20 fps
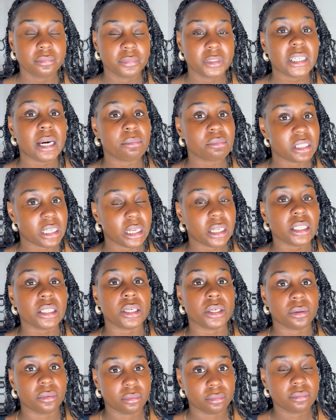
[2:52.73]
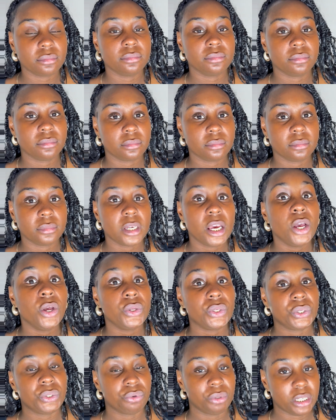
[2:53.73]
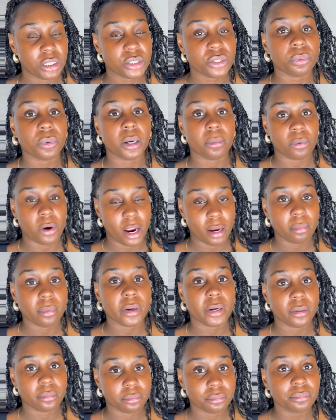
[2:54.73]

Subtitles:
I'm telling you, you need to wear primer.